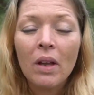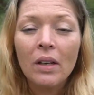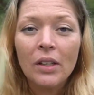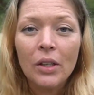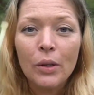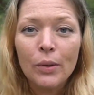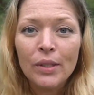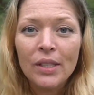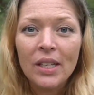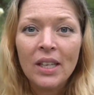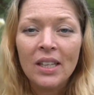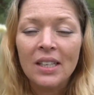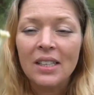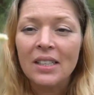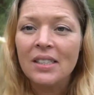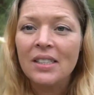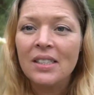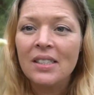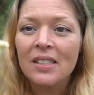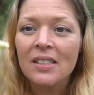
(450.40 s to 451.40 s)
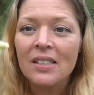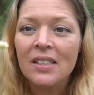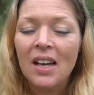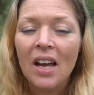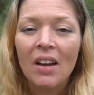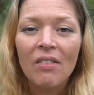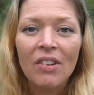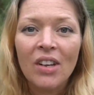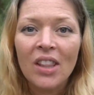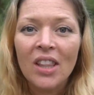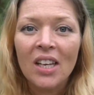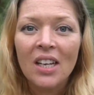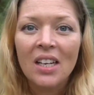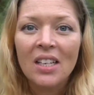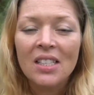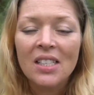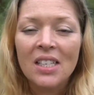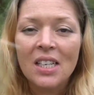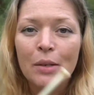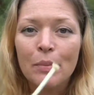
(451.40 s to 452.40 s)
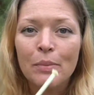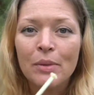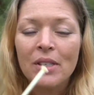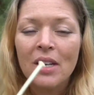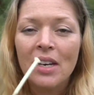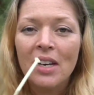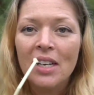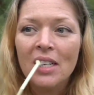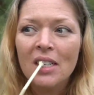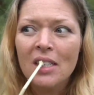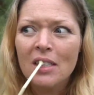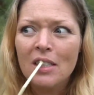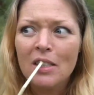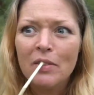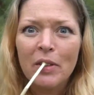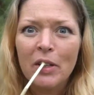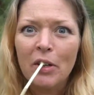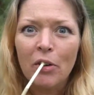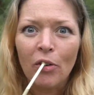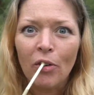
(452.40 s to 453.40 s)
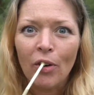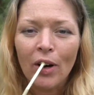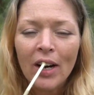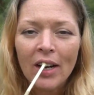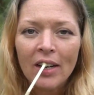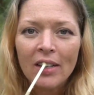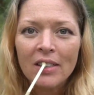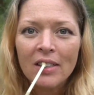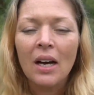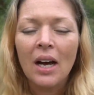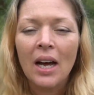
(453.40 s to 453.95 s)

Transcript: Using this, everything seems to be great.